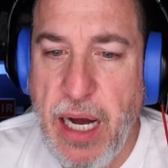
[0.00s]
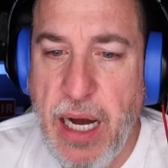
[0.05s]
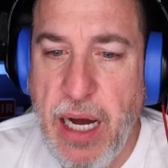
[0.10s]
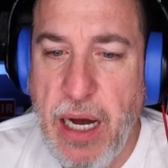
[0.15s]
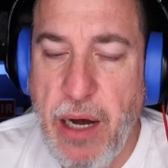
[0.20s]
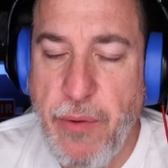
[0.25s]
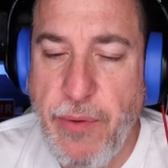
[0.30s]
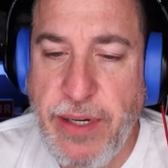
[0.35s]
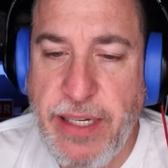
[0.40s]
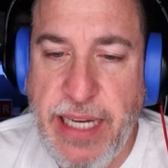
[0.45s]

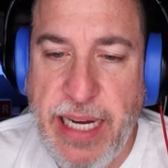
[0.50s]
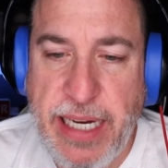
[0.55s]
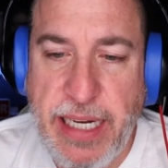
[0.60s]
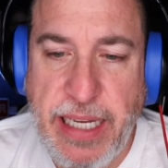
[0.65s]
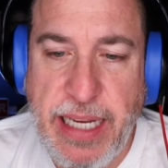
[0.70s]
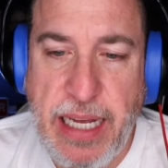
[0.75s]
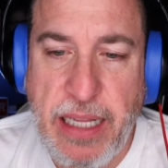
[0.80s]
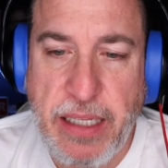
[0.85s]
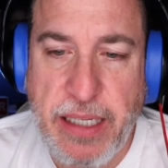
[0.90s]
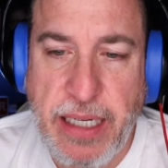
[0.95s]
We take
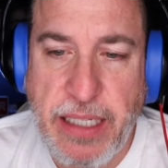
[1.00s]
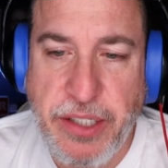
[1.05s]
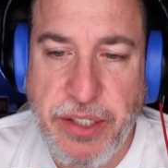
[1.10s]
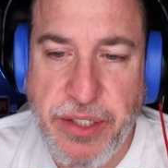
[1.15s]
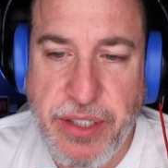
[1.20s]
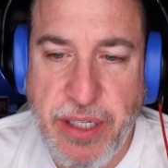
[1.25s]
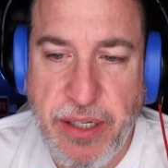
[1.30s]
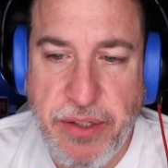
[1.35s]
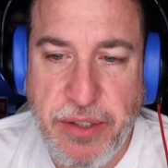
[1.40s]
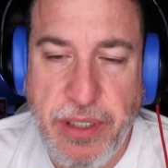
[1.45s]
any allegations
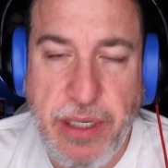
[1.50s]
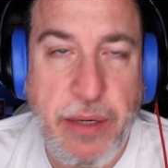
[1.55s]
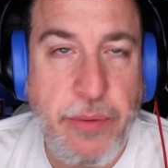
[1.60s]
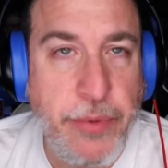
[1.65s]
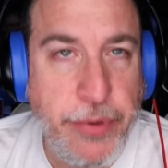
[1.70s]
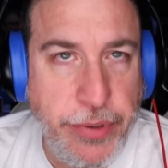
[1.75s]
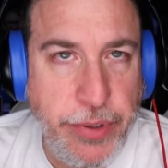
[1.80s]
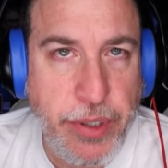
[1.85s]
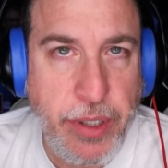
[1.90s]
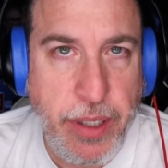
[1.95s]
seriously and
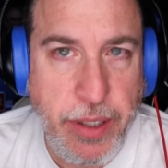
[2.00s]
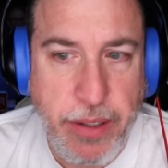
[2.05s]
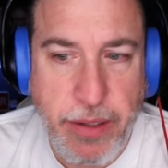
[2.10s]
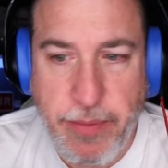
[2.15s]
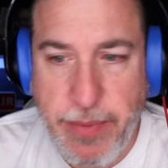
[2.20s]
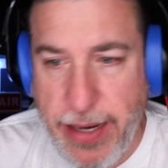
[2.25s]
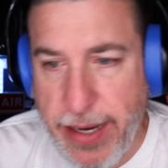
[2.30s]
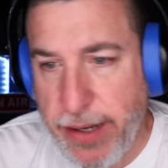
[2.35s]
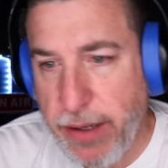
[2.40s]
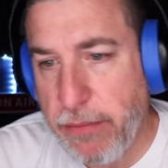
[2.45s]
we'll look into the
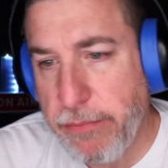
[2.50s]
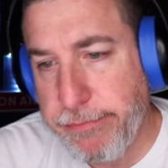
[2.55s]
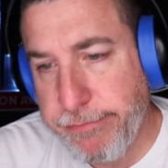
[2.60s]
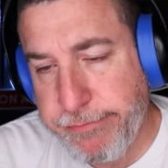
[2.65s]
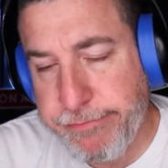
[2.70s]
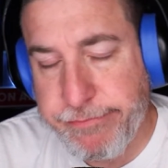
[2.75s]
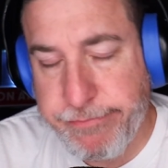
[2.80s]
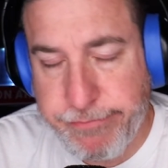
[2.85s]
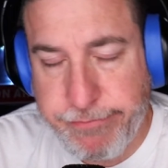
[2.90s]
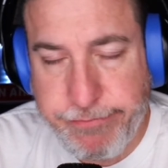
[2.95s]
matter.
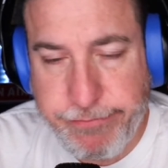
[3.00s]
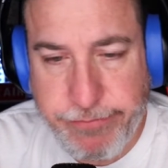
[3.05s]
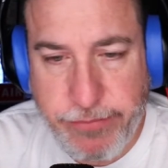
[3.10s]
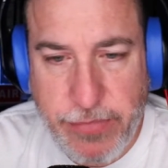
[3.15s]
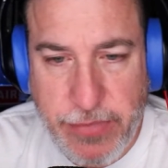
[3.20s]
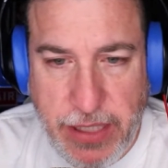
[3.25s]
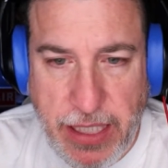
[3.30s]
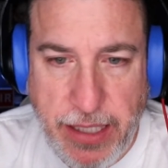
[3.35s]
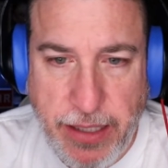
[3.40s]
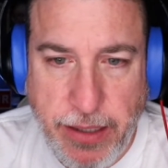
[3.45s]

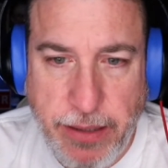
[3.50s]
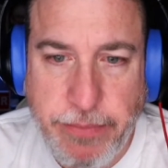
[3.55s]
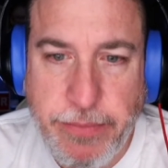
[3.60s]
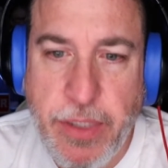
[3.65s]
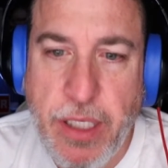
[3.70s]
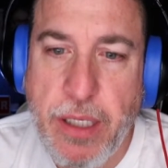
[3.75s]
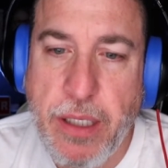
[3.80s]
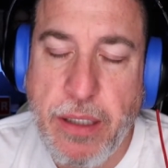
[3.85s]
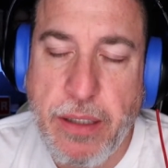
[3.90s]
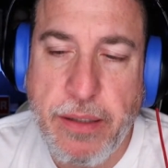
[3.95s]
Yeah.
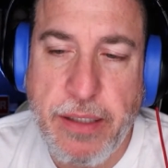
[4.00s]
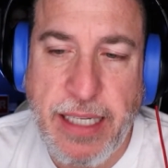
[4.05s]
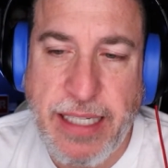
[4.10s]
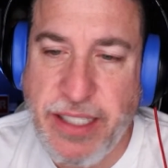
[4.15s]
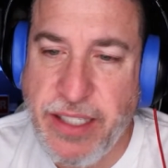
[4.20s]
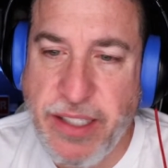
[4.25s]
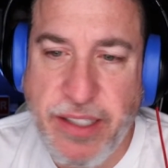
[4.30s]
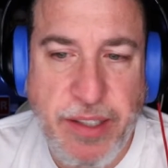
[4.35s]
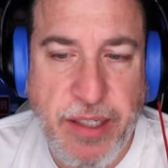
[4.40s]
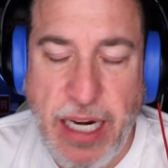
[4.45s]
That's
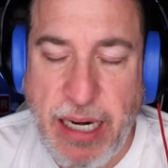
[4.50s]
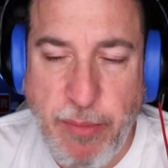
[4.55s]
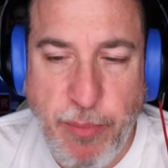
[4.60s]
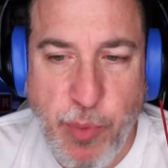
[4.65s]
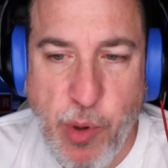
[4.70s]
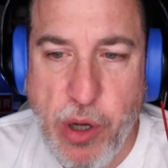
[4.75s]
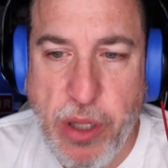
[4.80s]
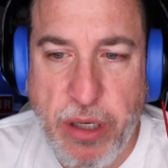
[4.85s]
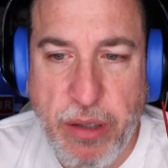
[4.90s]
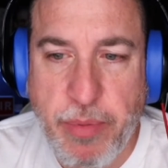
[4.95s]
just like
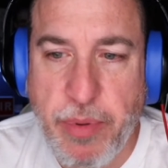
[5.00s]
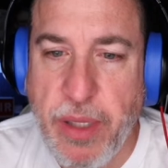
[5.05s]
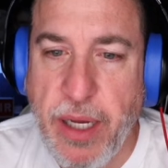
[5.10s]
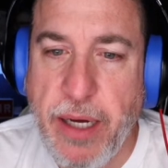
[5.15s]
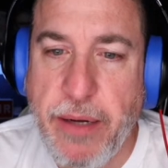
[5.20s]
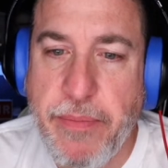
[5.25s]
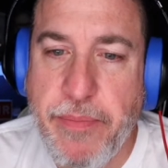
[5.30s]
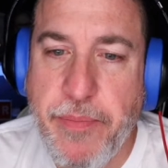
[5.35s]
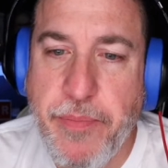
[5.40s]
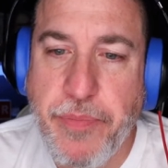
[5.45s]
boilerplate.
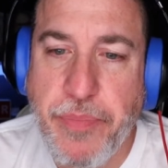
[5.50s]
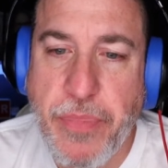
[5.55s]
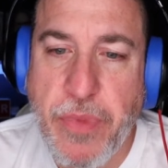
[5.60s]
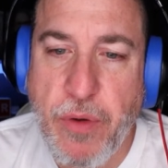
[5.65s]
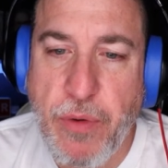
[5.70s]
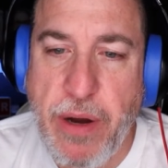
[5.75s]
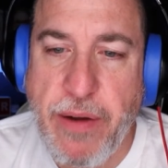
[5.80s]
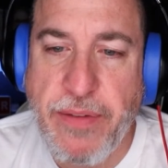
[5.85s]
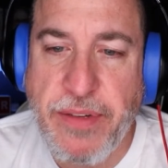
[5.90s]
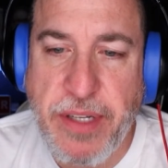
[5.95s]

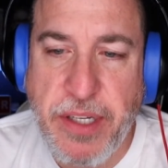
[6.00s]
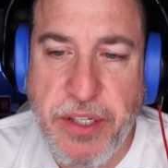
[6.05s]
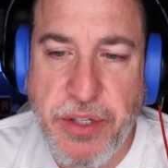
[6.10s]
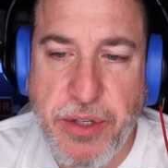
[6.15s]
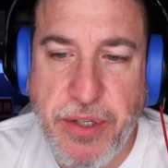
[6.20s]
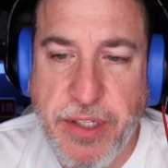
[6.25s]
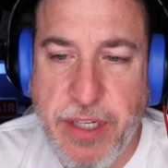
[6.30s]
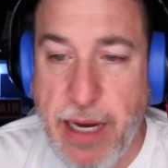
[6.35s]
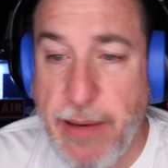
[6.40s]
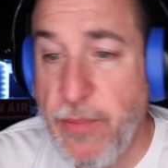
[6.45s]
Ravens issued
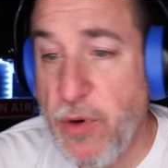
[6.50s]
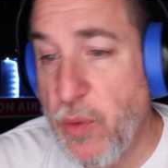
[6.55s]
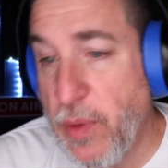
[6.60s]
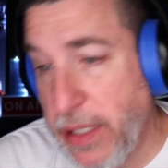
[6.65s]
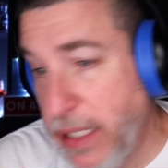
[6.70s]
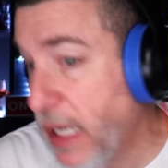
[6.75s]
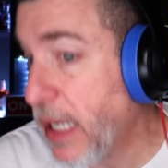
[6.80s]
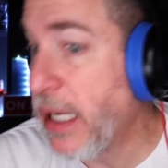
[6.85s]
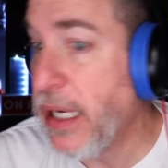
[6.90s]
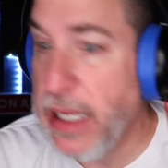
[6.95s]
a statement. We
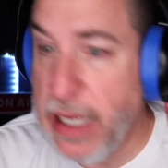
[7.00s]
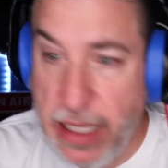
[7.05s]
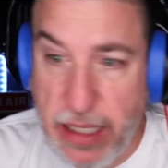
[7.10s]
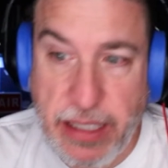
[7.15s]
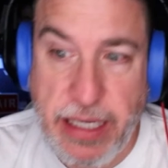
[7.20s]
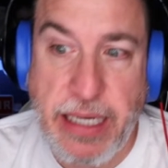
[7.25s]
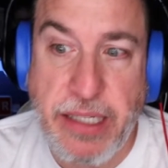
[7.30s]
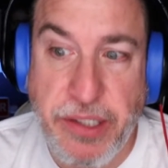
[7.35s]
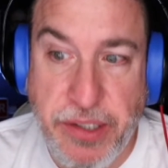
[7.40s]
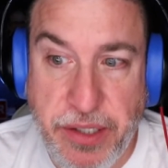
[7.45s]
take any
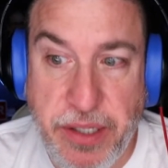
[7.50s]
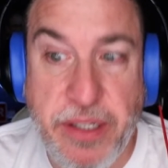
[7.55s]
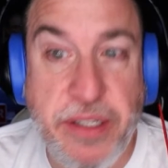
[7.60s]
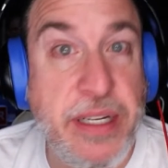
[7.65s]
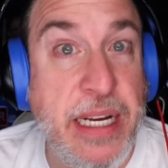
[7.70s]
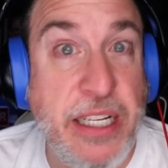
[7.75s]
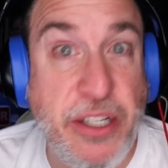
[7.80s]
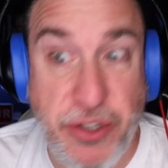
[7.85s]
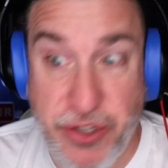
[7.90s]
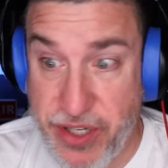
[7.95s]
allegations of this
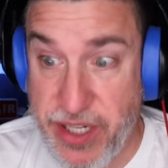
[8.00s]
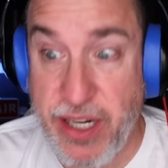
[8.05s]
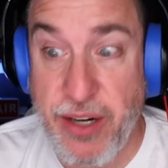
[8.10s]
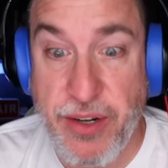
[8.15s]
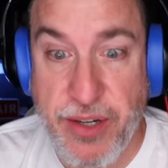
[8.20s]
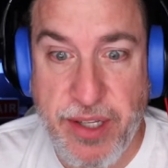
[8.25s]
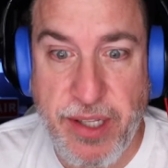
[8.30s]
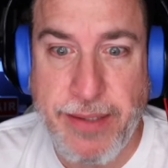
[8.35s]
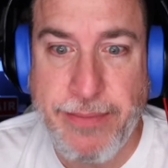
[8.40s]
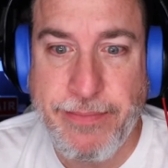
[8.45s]
nature
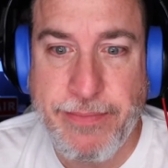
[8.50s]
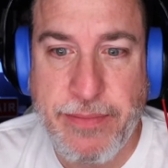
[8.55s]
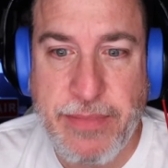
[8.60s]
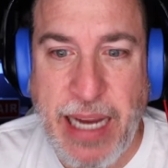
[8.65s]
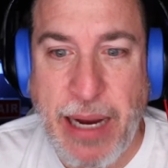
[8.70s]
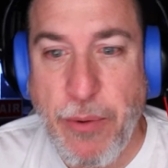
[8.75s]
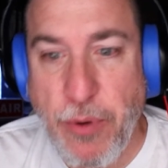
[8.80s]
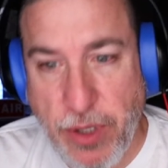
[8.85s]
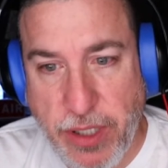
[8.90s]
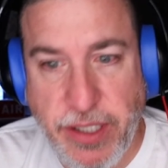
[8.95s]
seriously
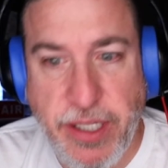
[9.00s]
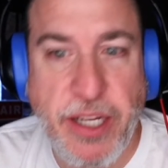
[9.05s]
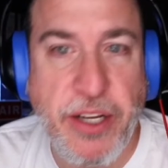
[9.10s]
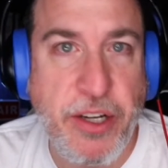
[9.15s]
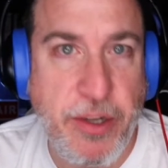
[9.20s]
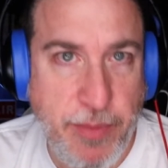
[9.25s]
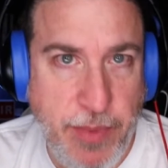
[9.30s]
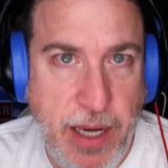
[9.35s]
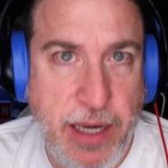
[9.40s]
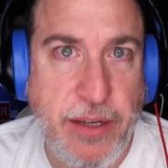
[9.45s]
and will continue
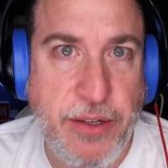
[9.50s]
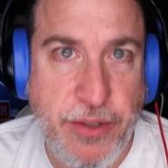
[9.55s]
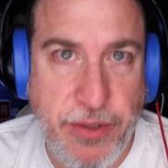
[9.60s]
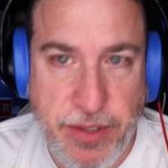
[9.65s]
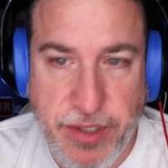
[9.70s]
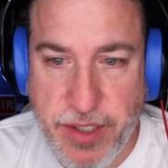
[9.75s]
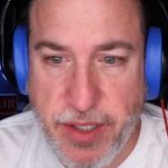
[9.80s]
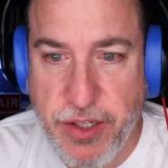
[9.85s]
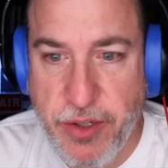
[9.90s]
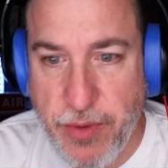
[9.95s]
to monitor the
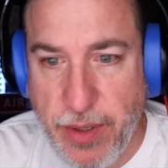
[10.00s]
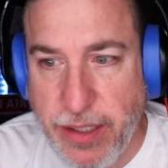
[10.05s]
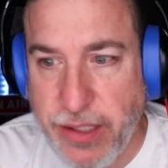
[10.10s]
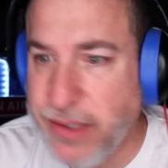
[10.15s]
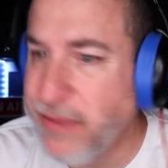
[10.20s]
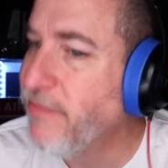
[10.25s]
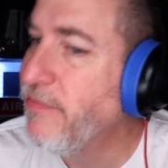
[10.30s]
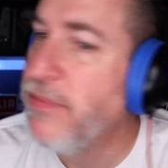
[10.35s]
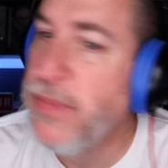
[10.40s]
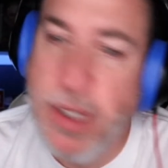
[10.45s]

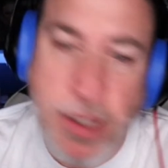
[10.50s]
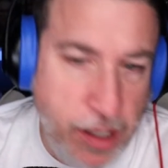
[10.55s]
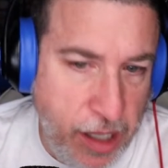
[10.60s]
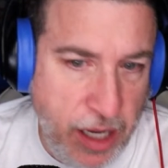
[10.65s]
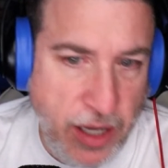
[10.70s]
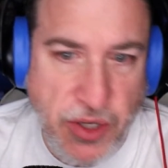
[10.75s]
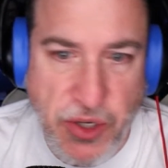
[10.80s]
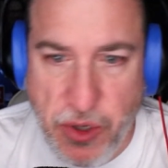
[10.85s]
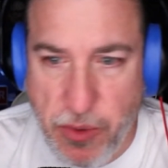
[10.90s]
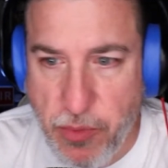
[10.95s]
situation.
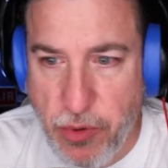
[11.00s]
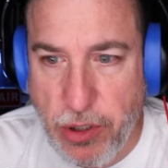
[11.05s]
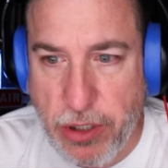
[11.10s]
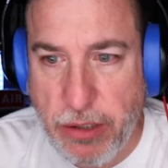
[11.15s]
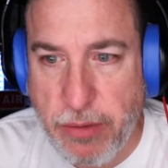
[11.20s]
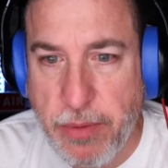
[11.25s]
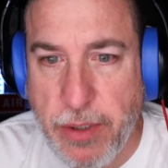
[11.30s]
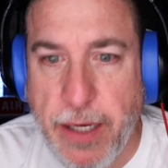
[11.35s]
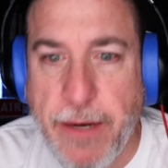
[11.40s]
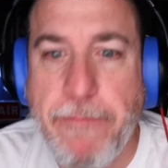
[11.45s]
Also
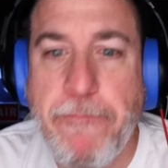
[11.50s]
boilerplate.